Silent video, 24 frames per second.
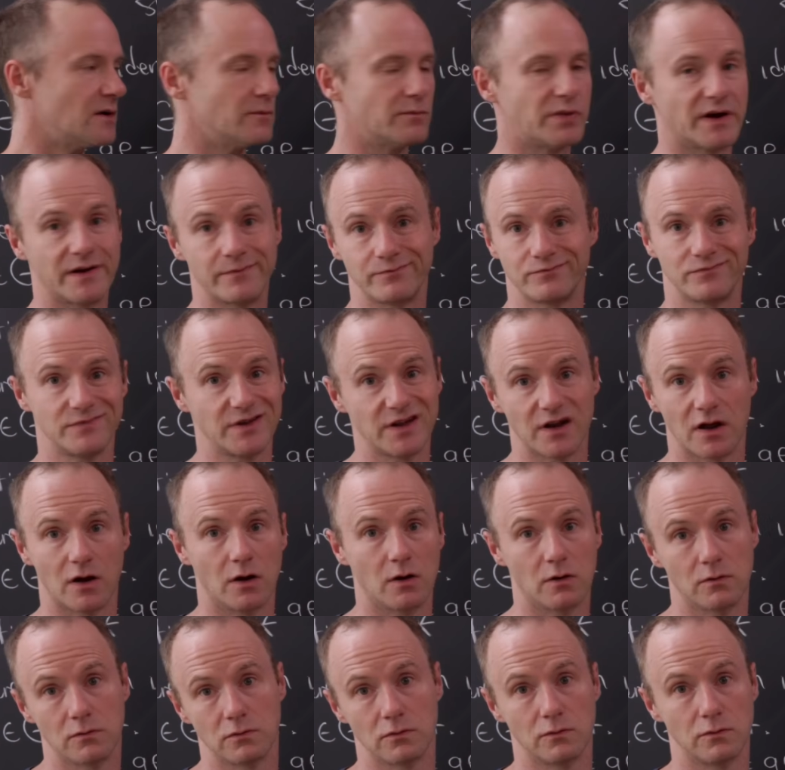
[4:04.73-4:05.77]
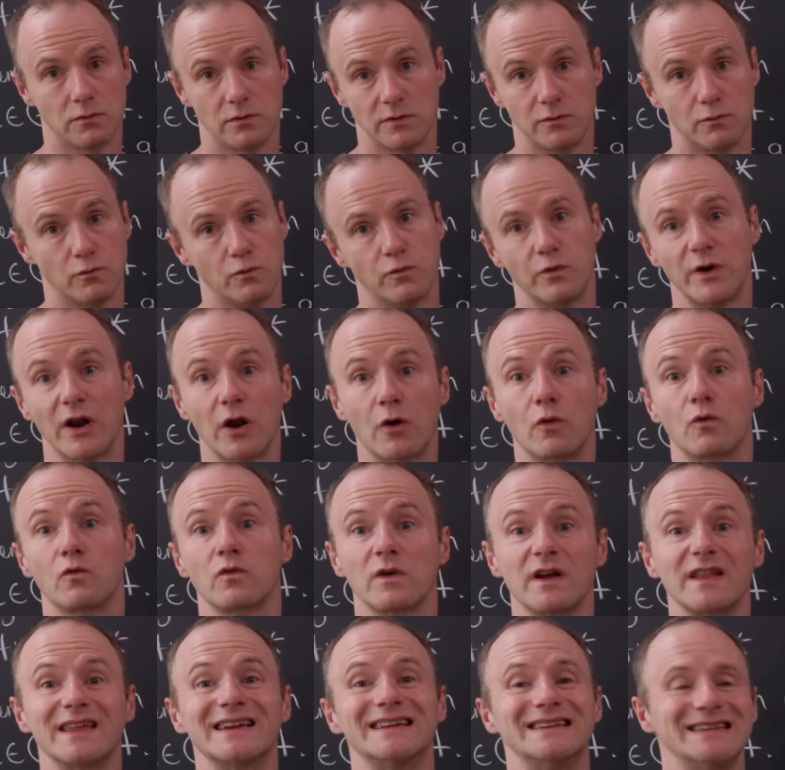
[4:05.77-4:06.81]
But, you know, we don't
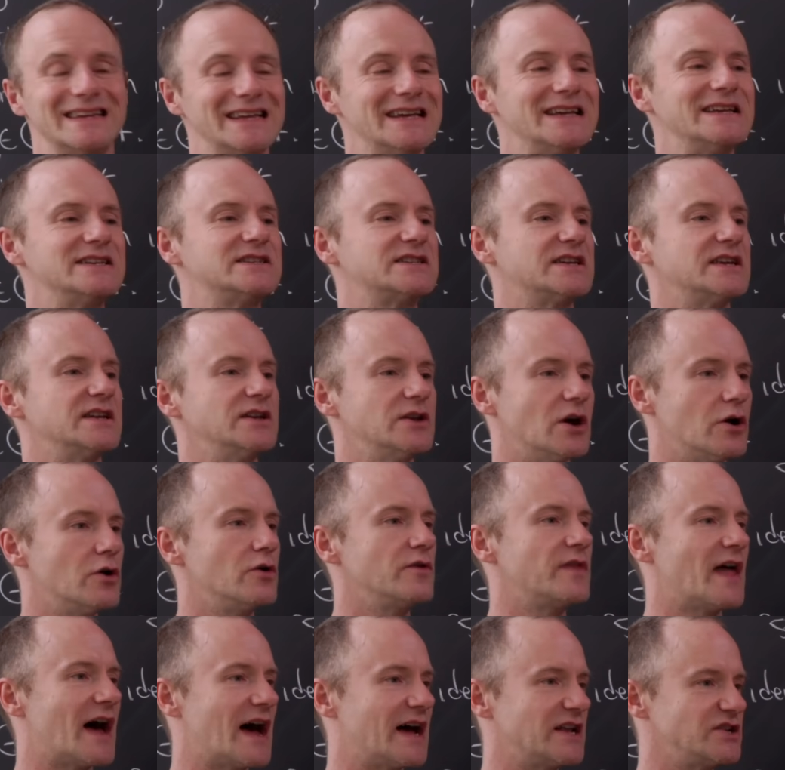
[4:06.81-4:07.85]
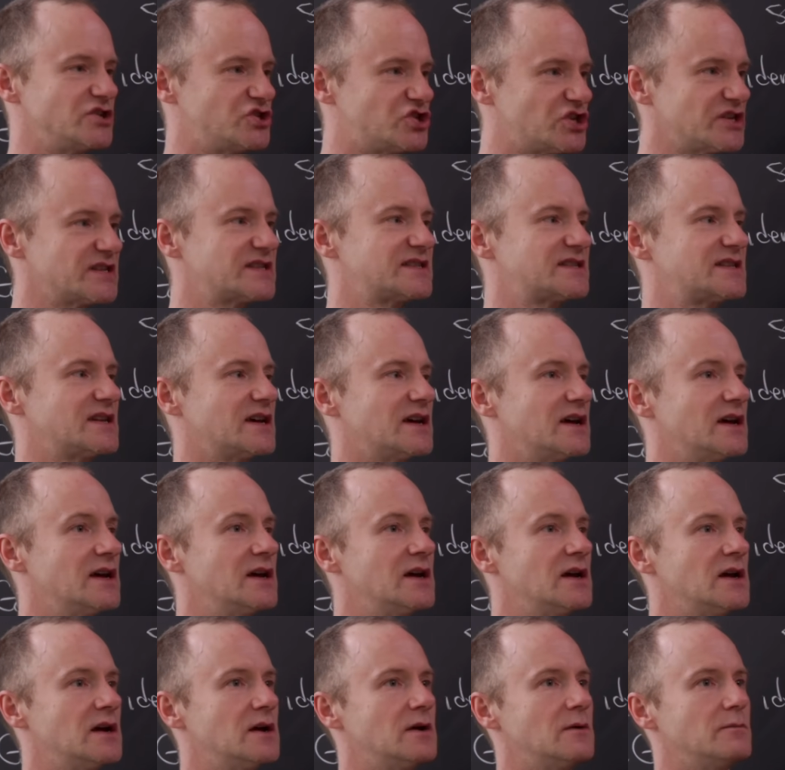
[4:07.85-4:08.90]
really need to know that just to
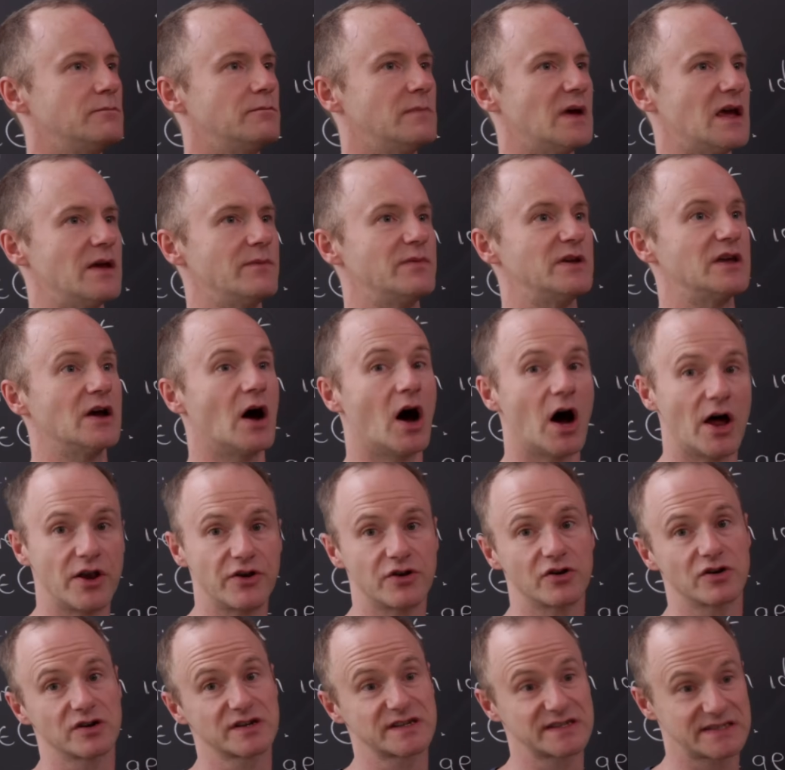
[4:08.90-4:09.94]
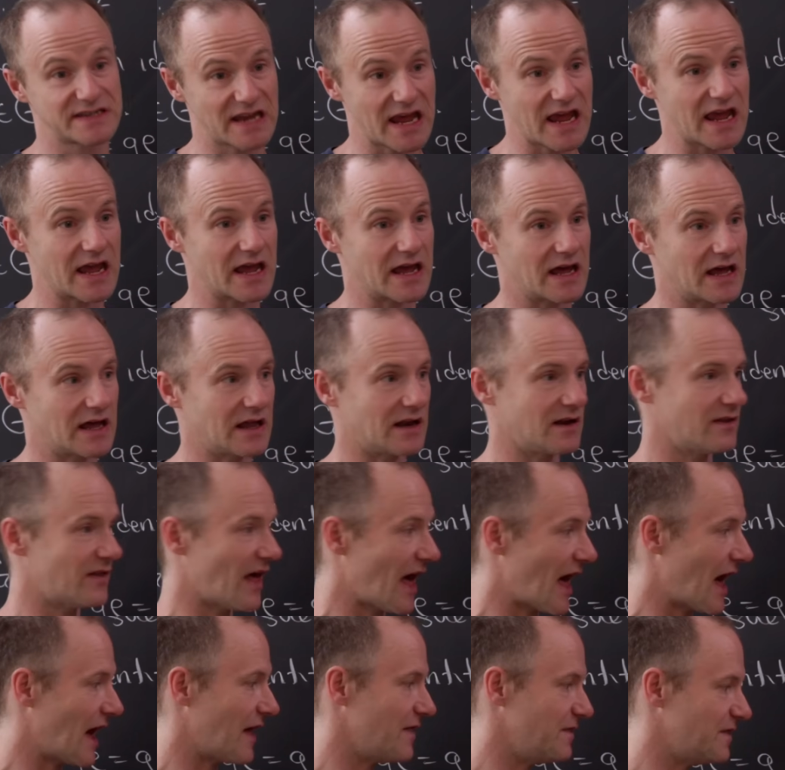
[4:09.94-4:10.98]
maybe understand
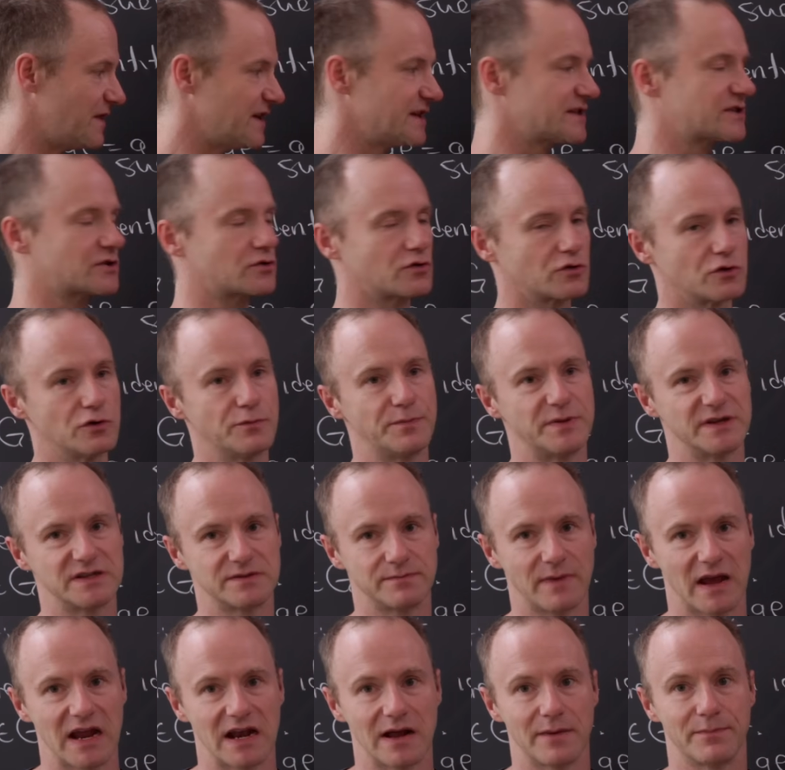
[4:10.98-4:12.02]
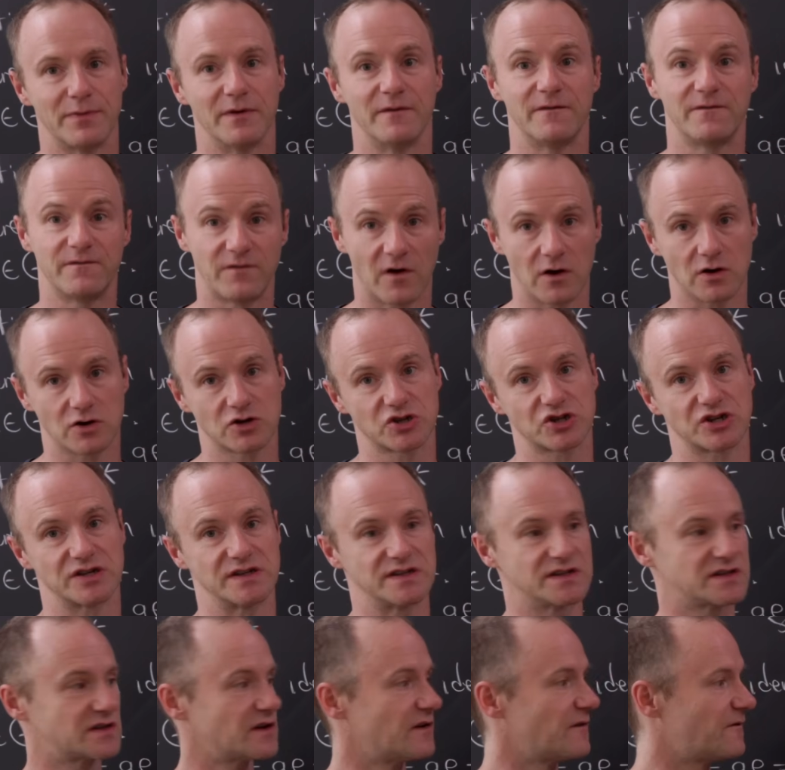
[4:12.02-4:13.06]
that this group is made up of
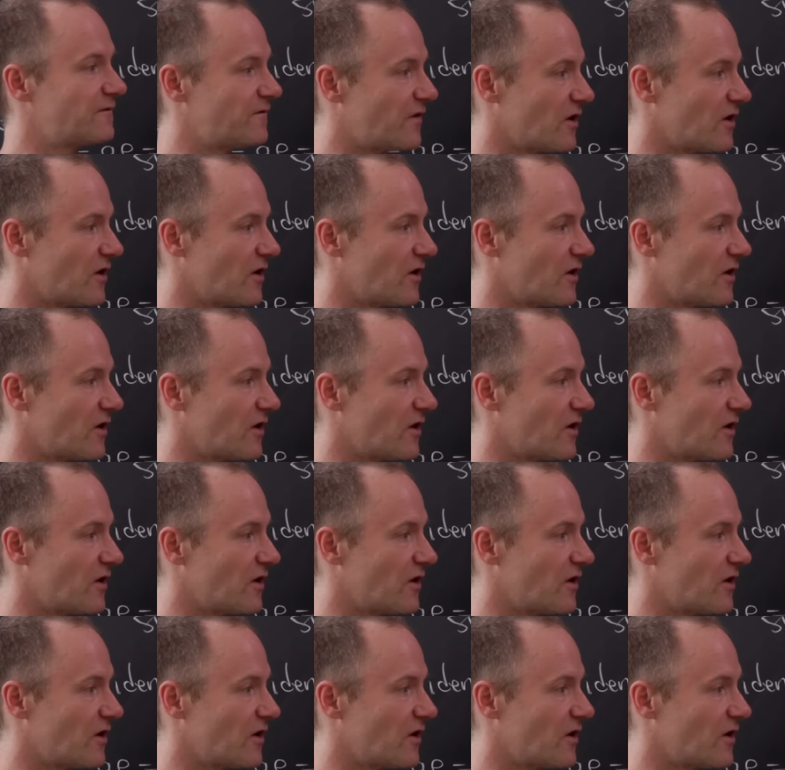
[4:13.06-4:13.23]
functions,